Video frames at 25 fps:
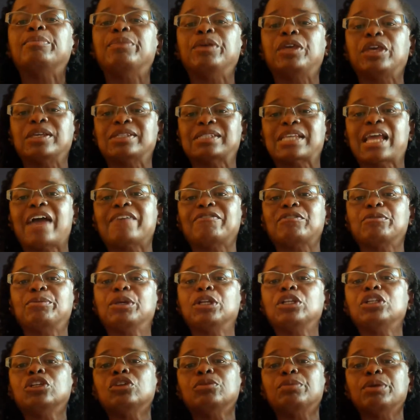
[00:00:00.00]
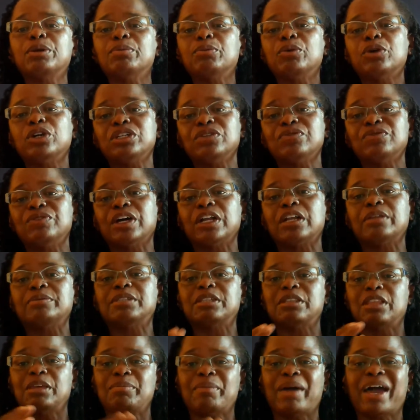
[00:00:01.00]
because they have to be a little bit more
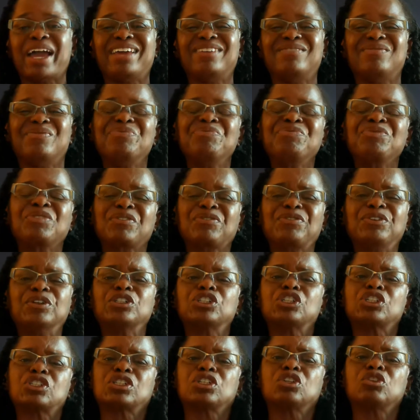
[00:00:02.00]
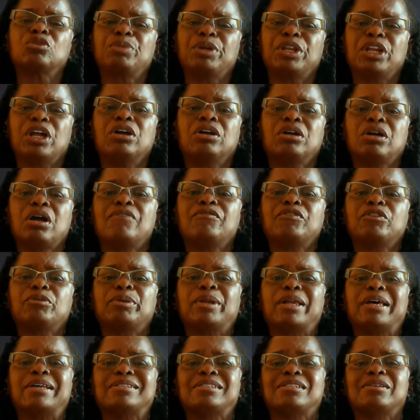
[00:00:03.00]
developed, and they might feel just a little bit
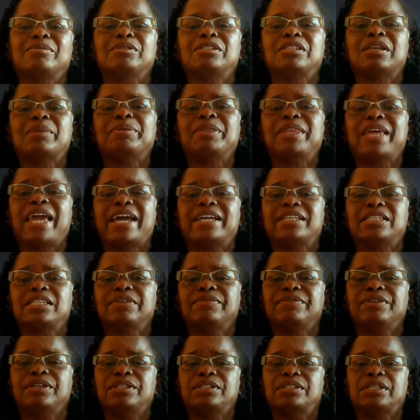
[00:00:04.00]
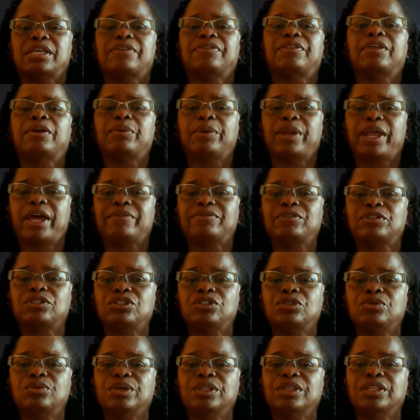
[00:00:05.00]
uncomfortable about some of the activities that they would have to
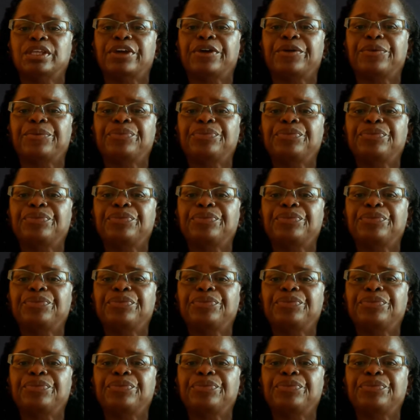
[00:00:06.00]
do in there.